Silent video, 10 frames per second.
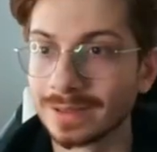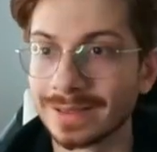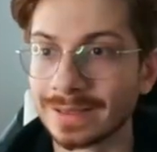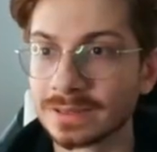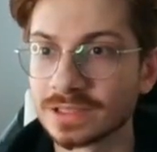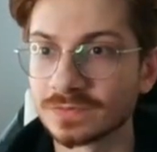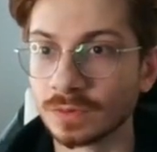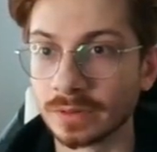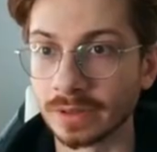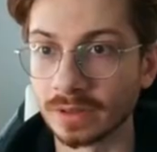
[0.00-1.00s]
In this
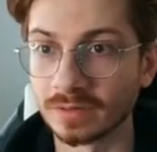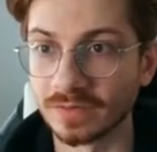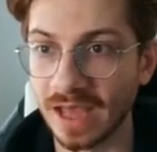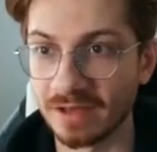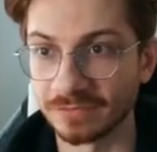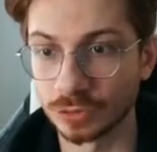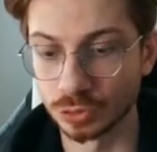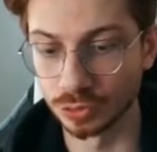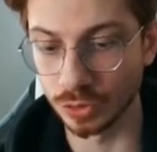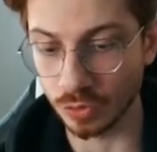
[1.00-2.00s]
folder, we have
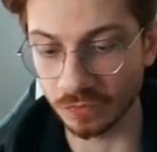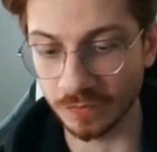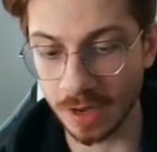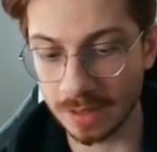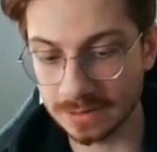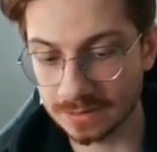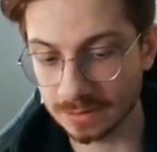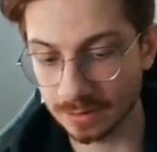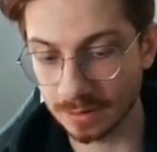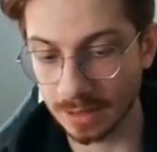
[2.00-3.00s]
two new
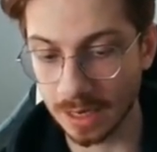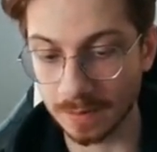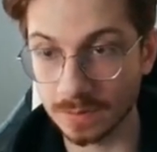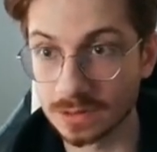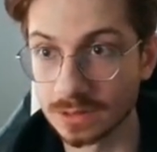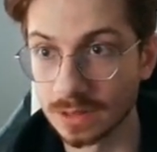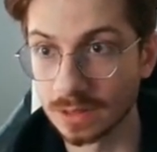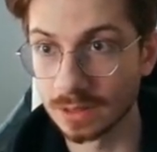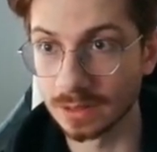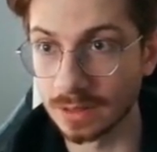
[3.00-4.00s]
files named
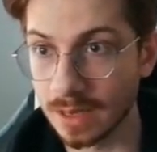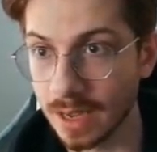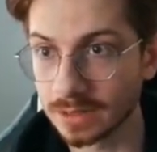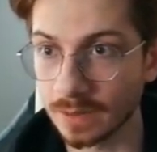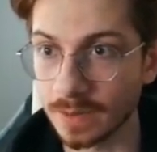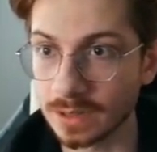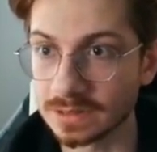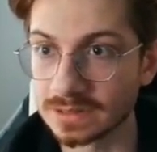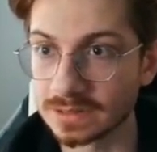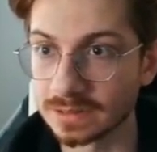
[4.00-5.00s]

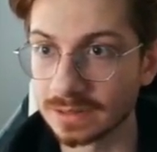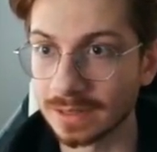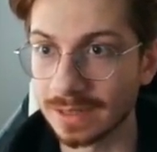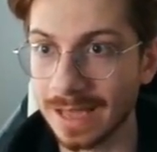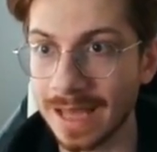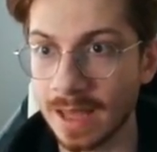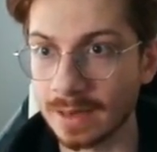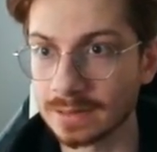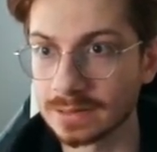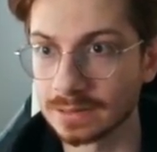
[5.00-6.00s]
database and